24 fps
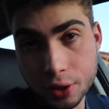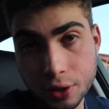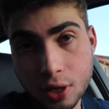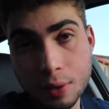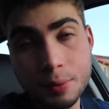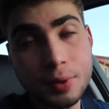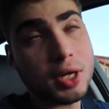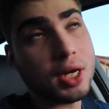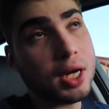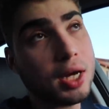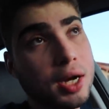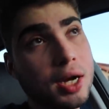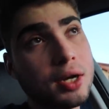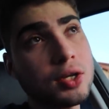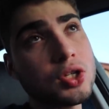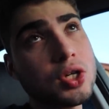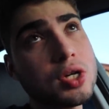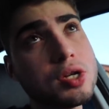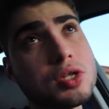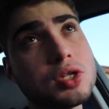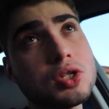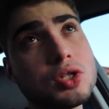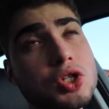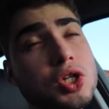I mean, not, not
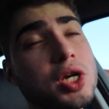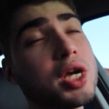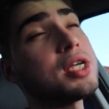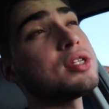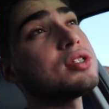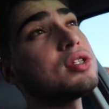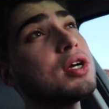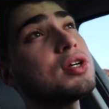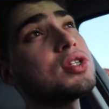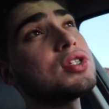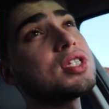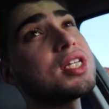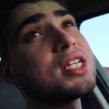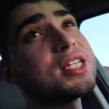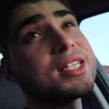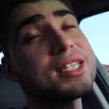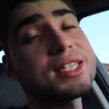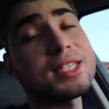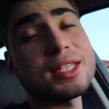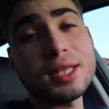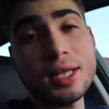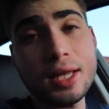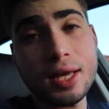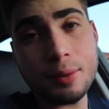trying to jerk, it starts to
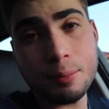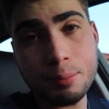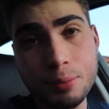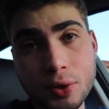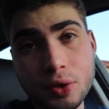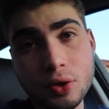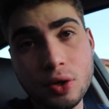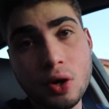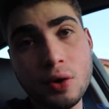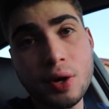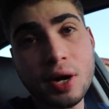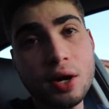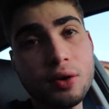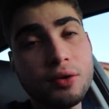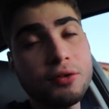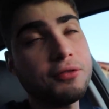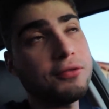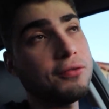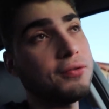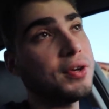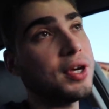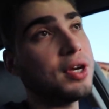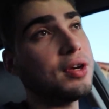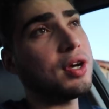slip around
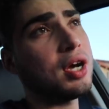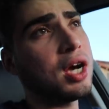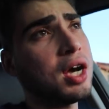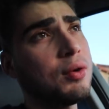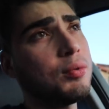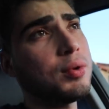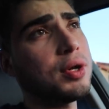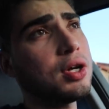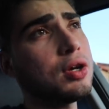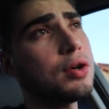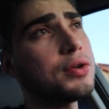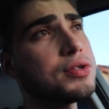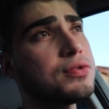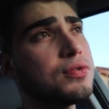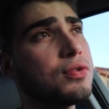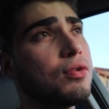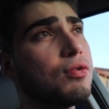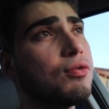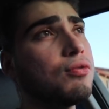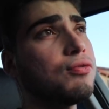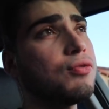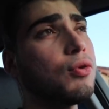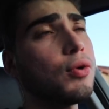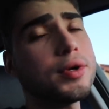fifth, uh, when it goes
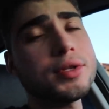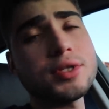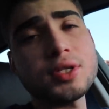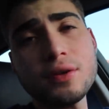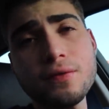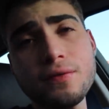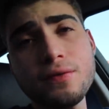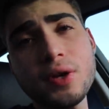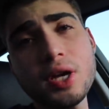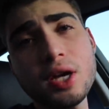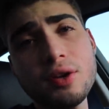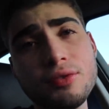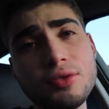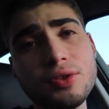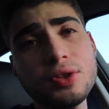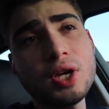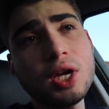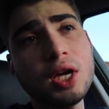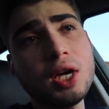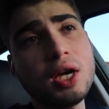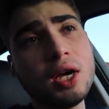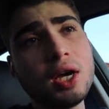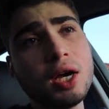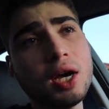from fourth to fifth.
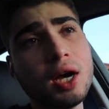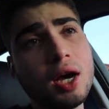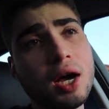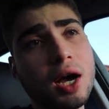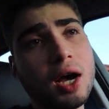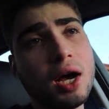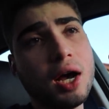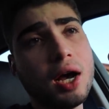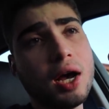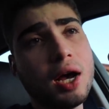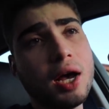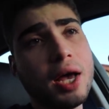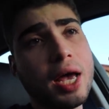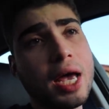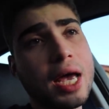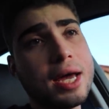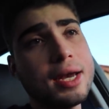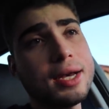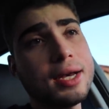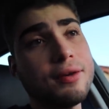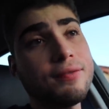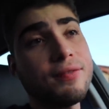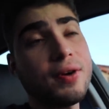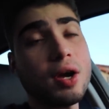Uh,
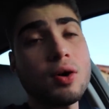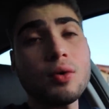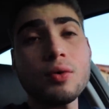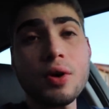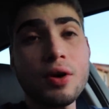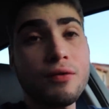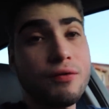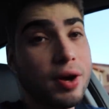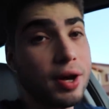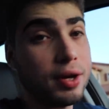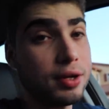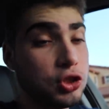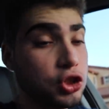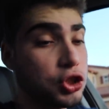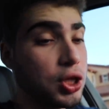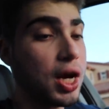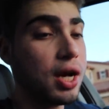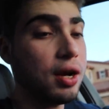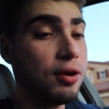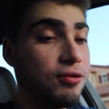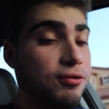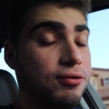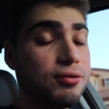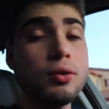and if I if I
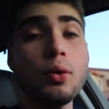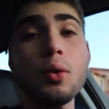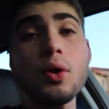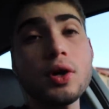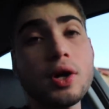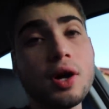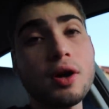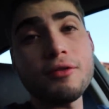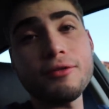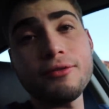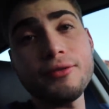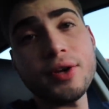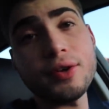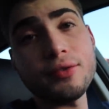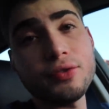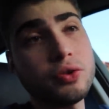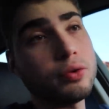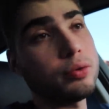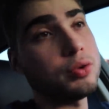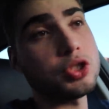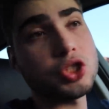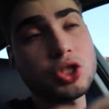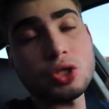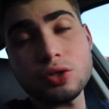try to floor it on fifth,
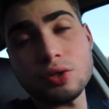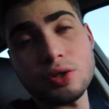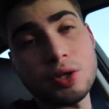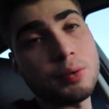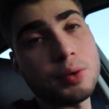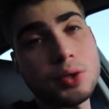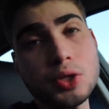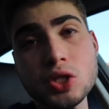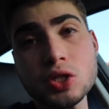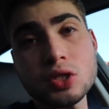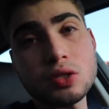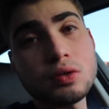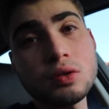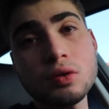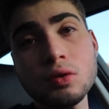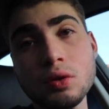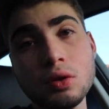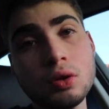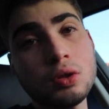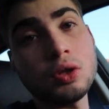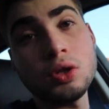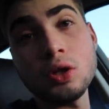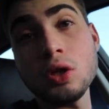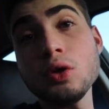it would just it would just
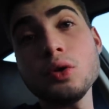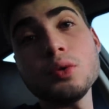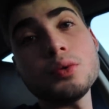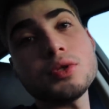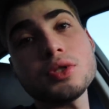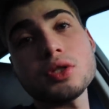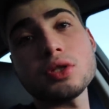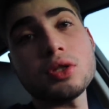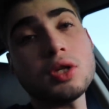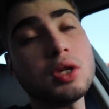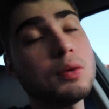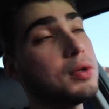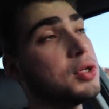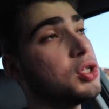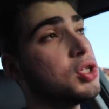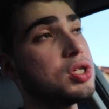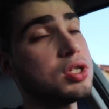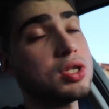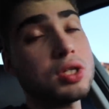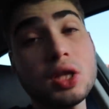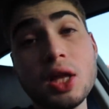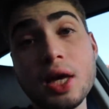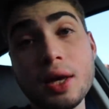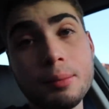lose, it would
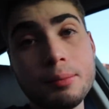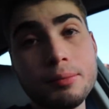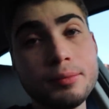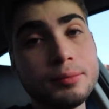just slip.